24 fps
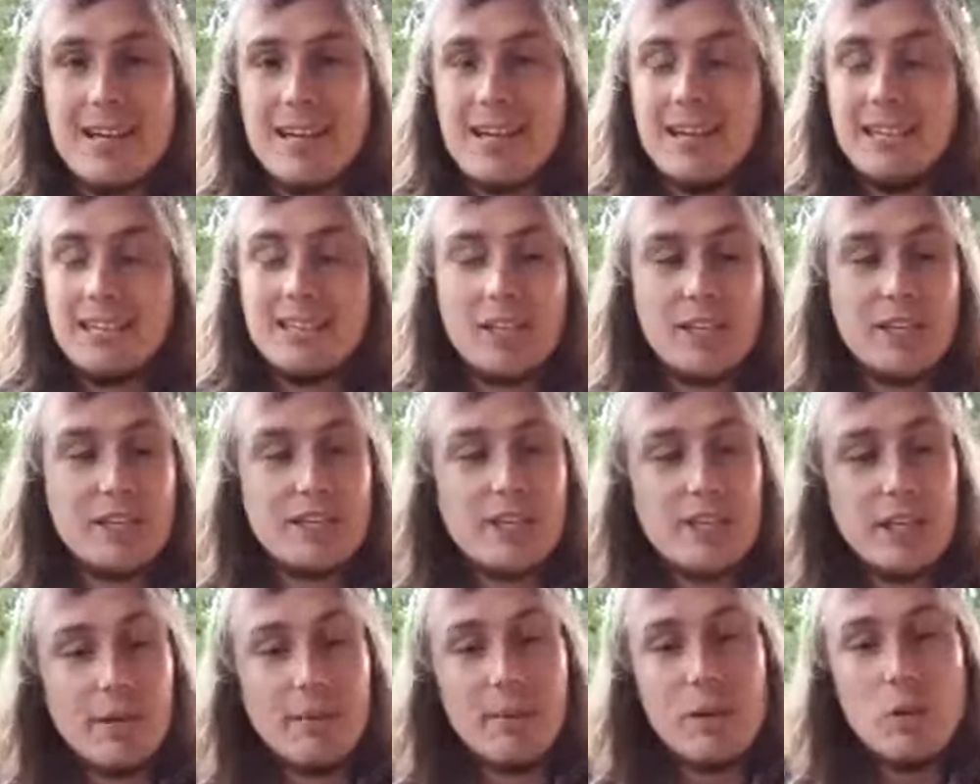So
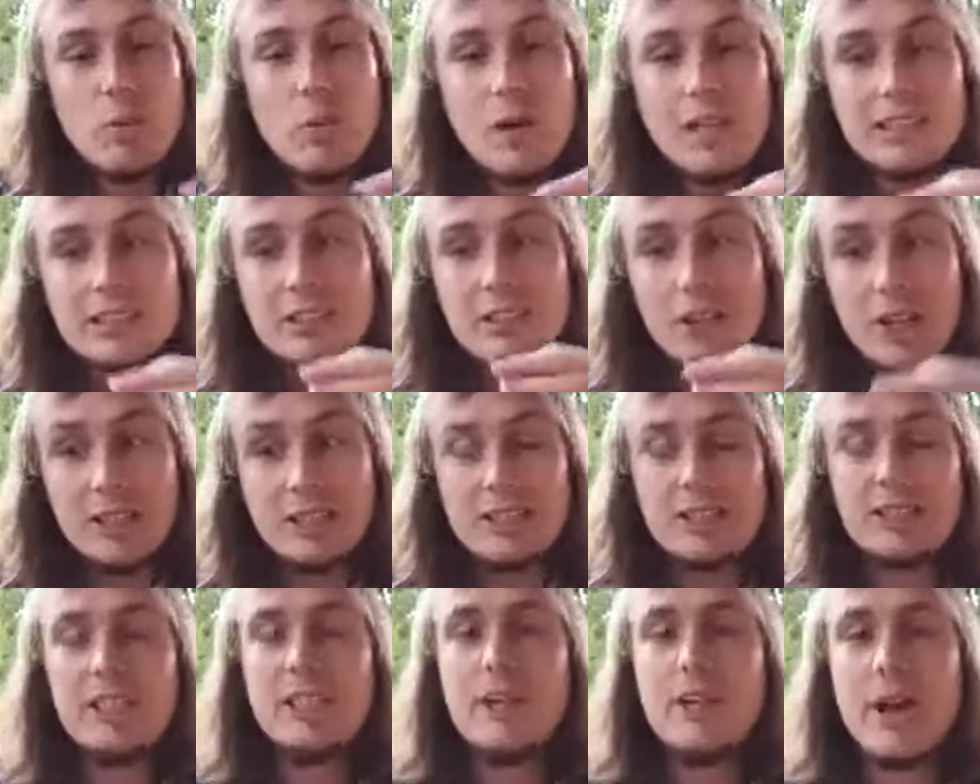determine what
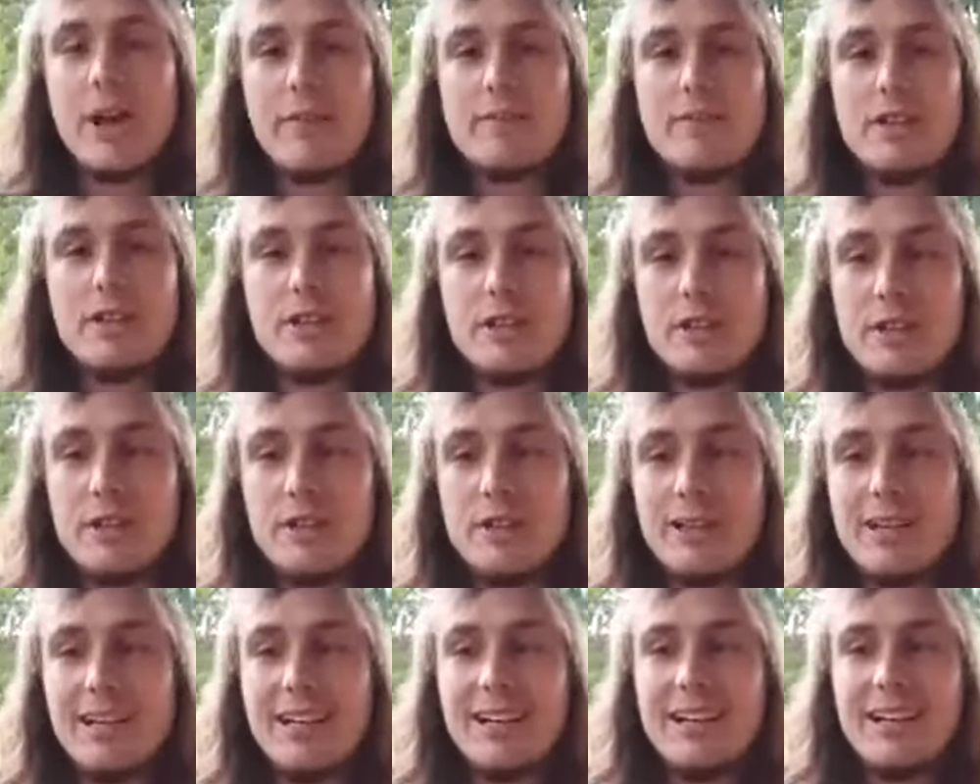tasks you have to
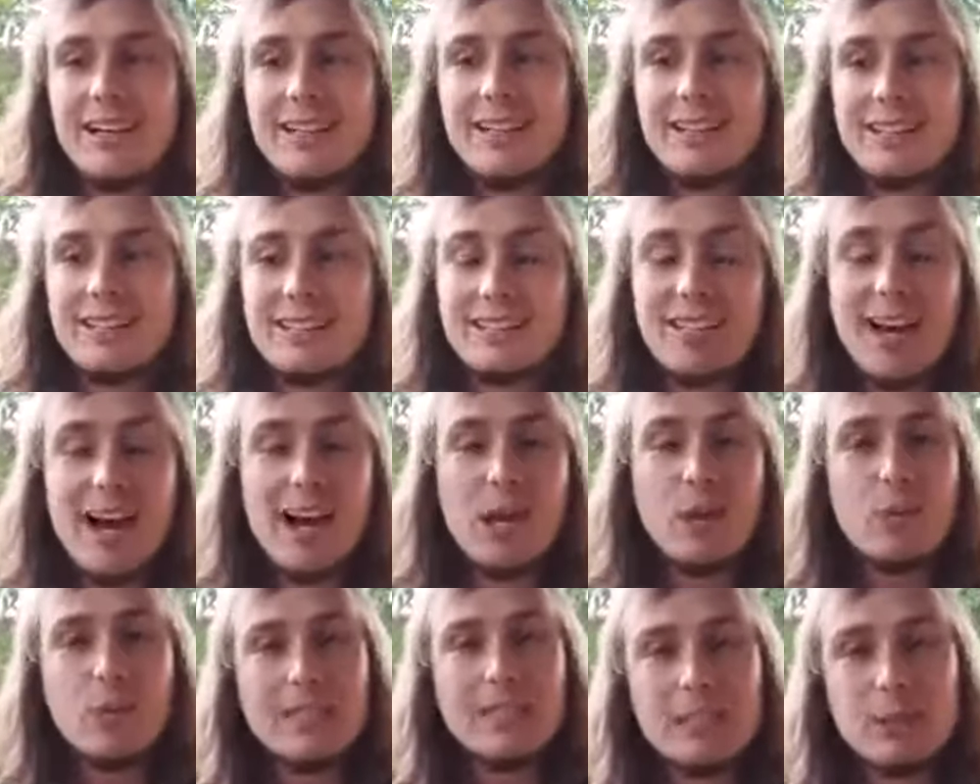do,
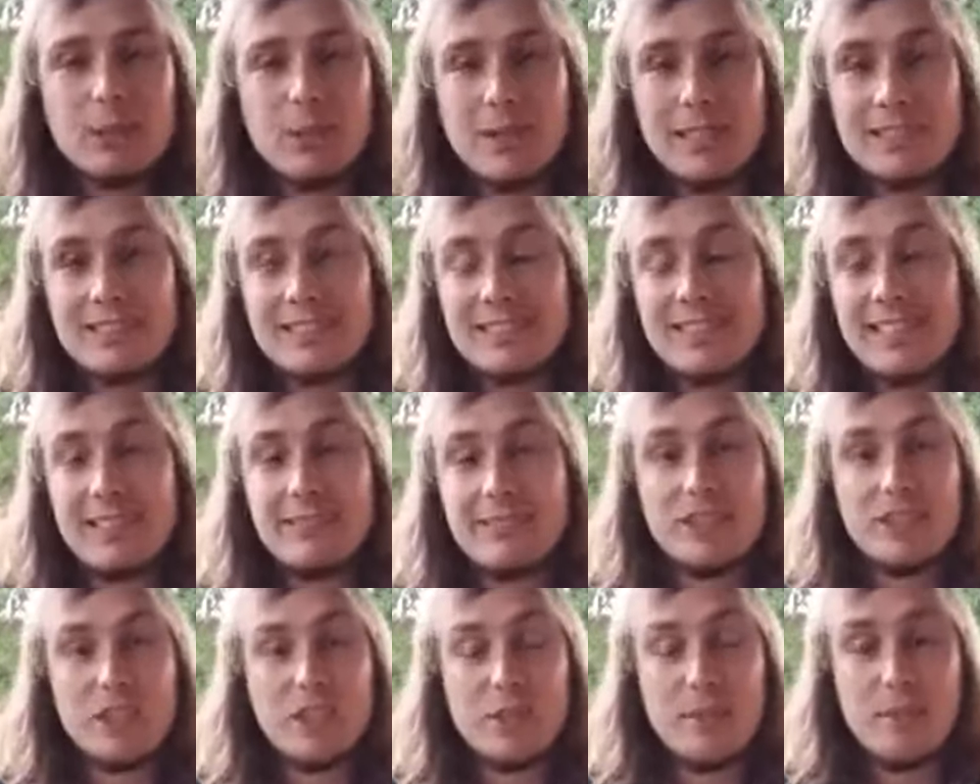decide which ones
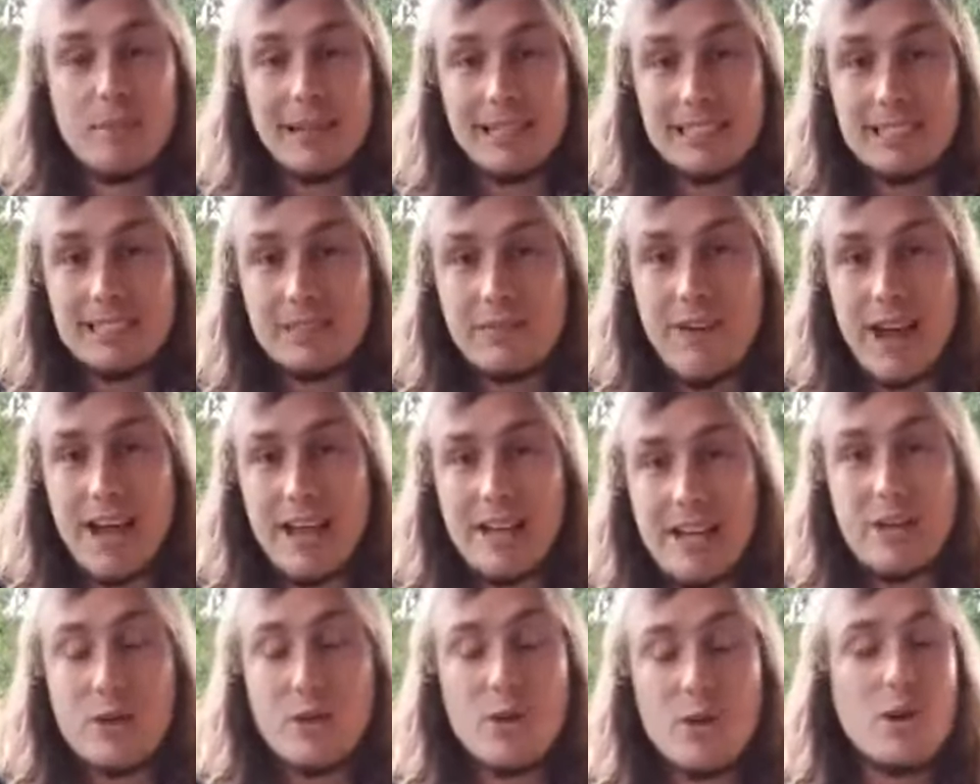gives you the best
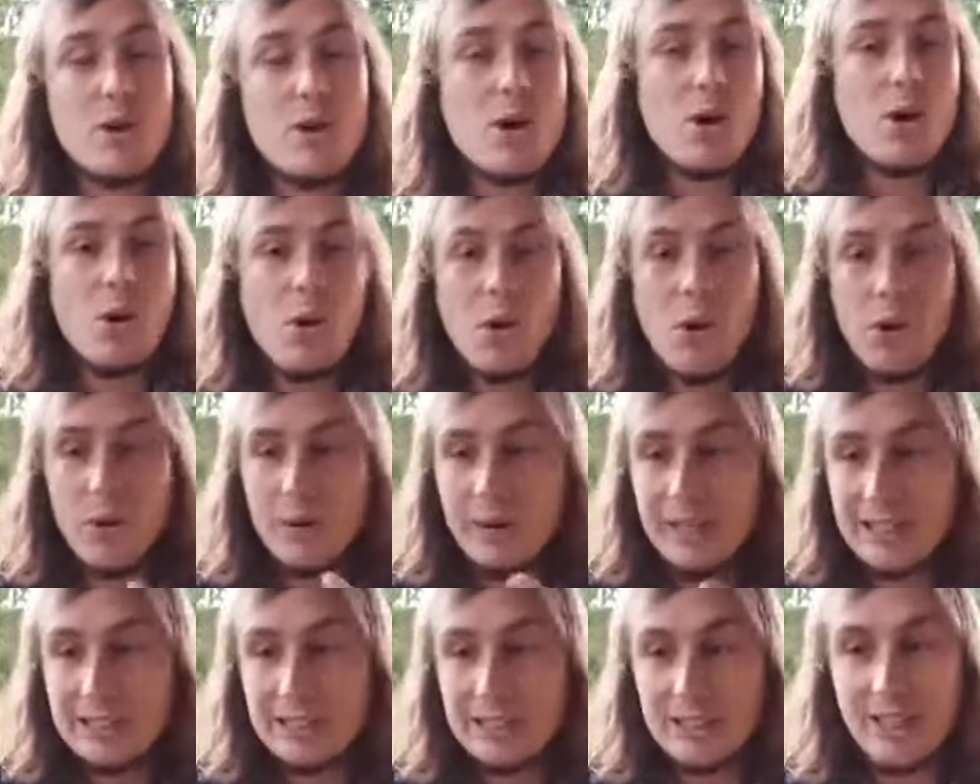value or
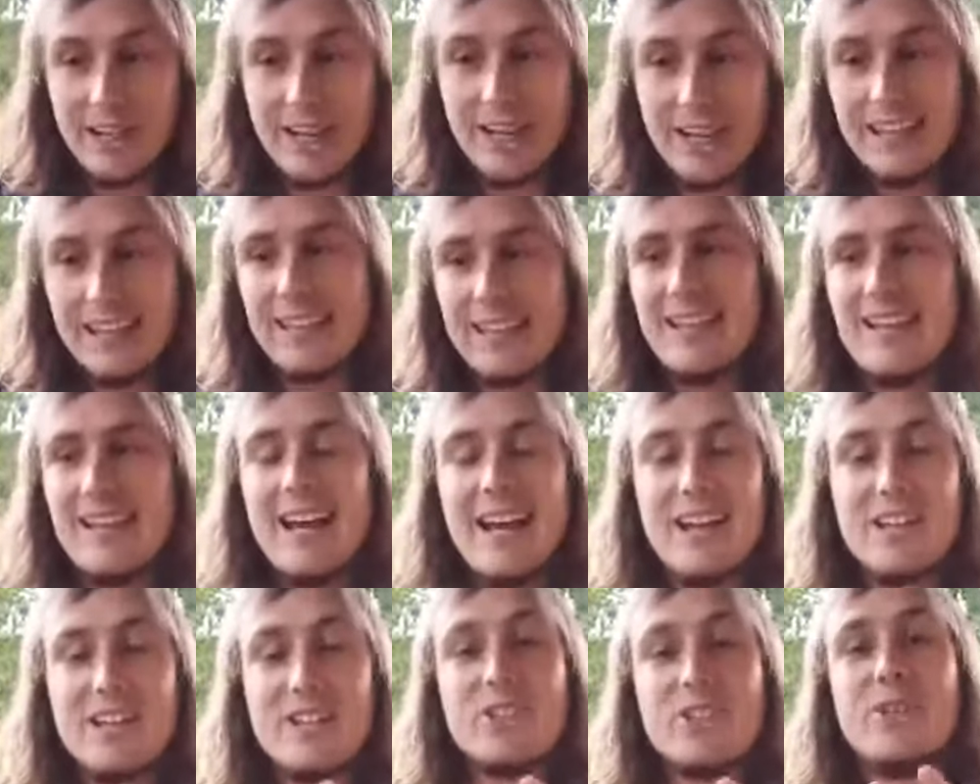return,
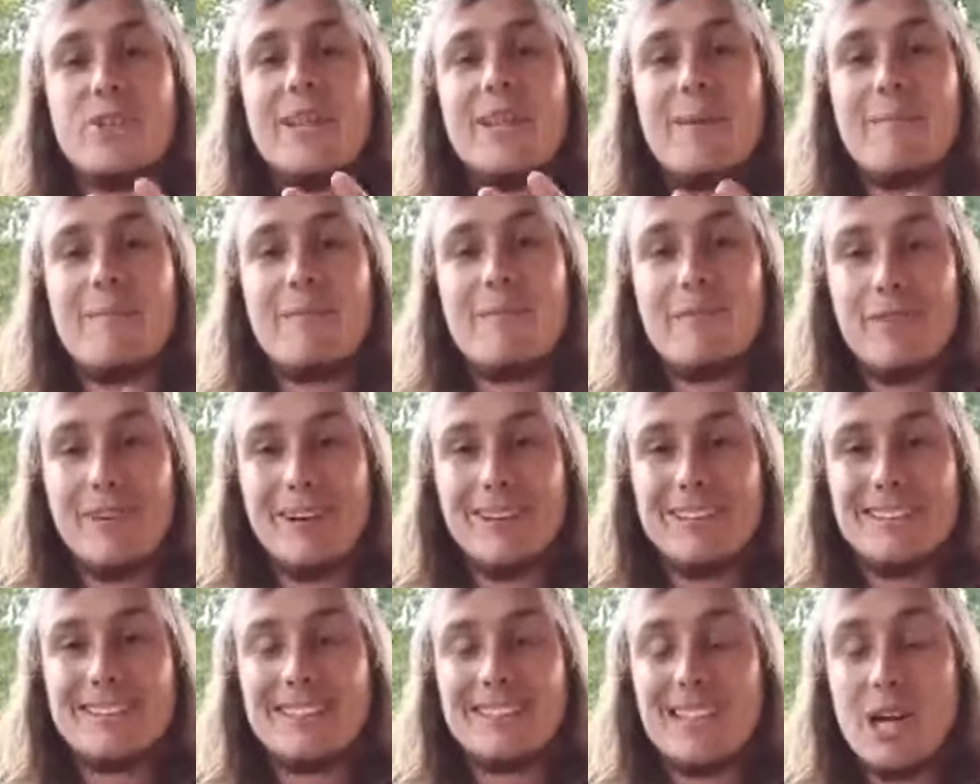and do them
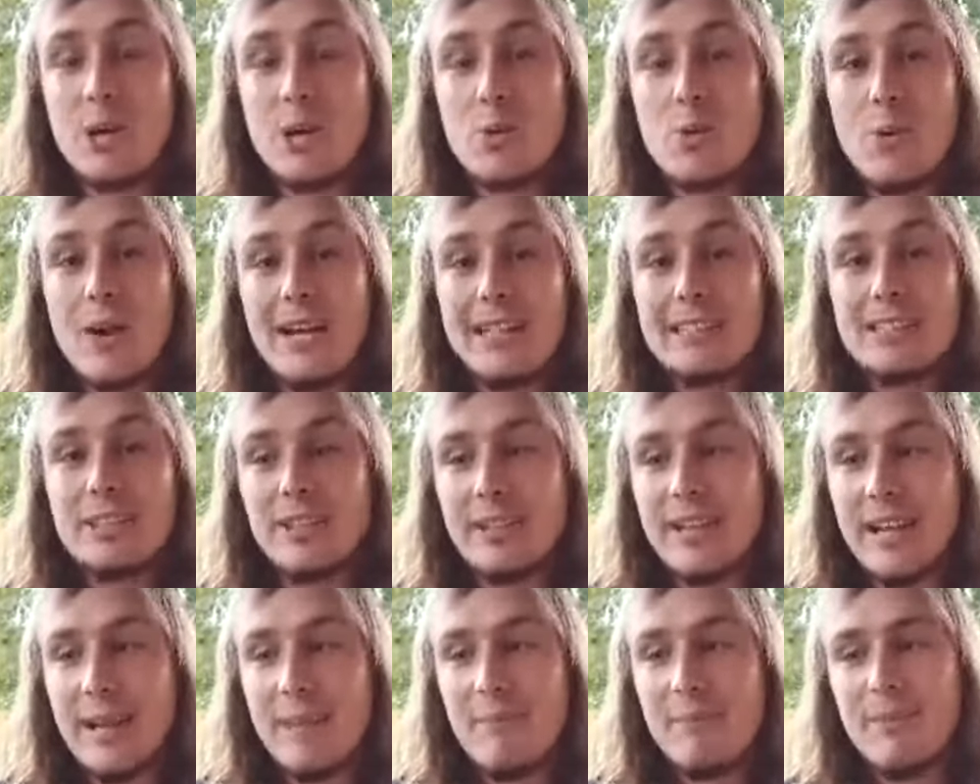first. Don't wait
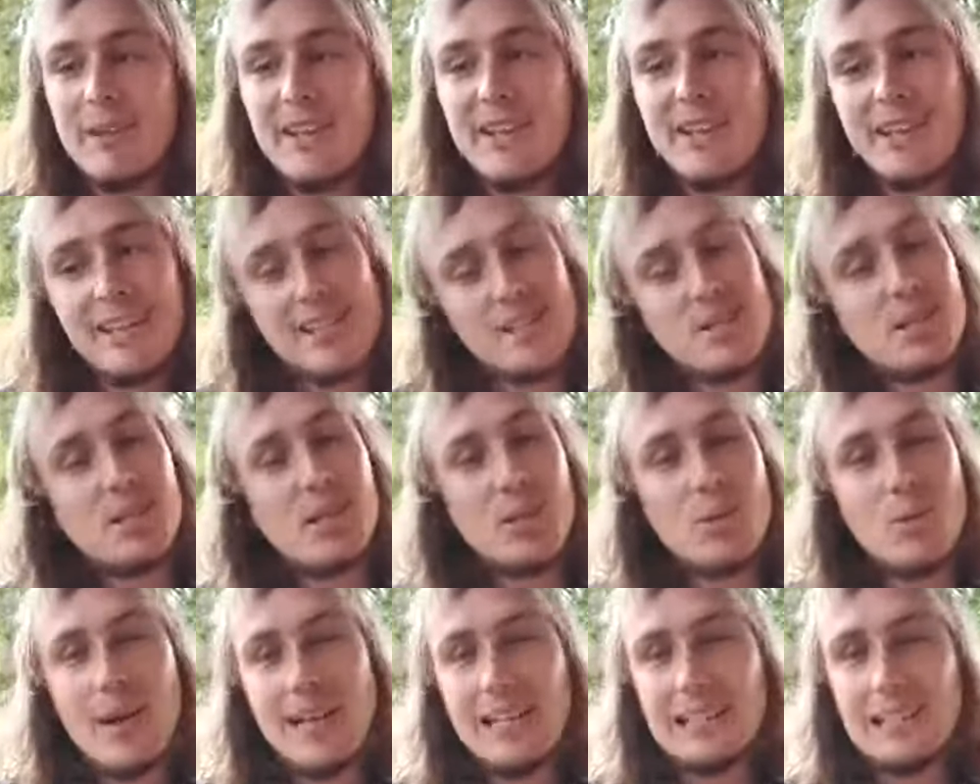on them, you
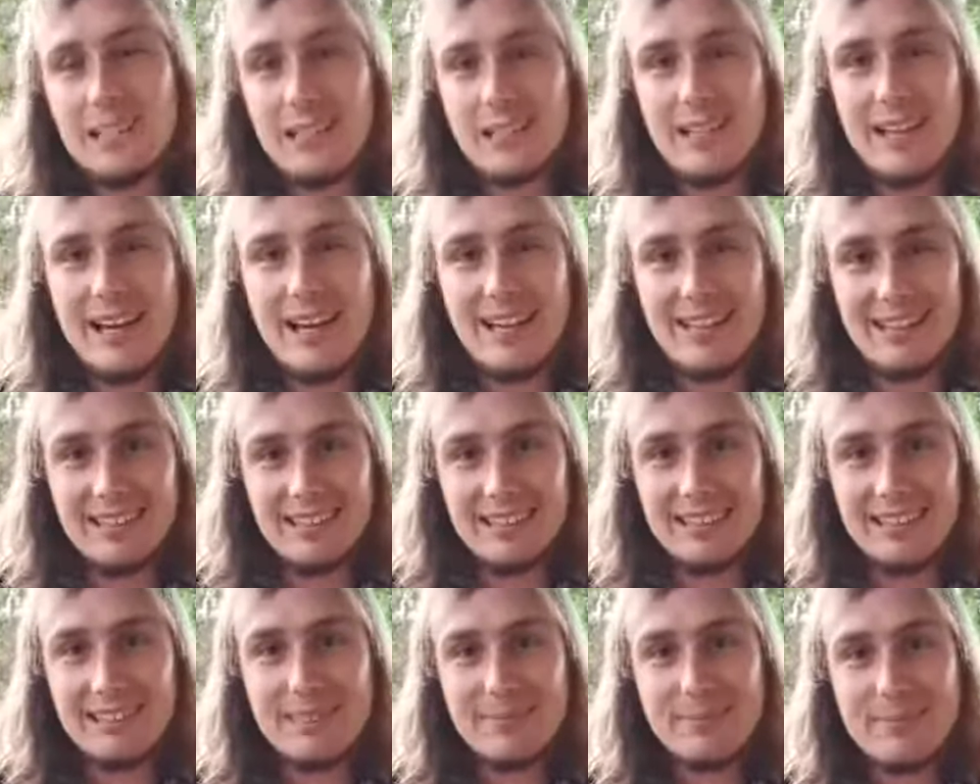can wait on the
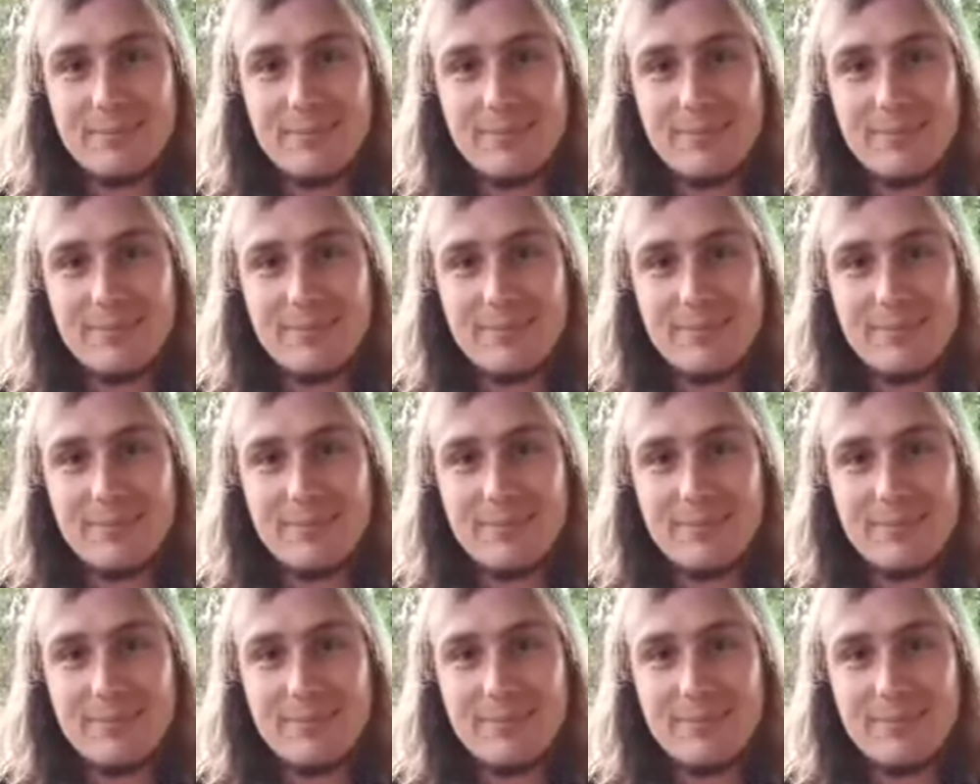others.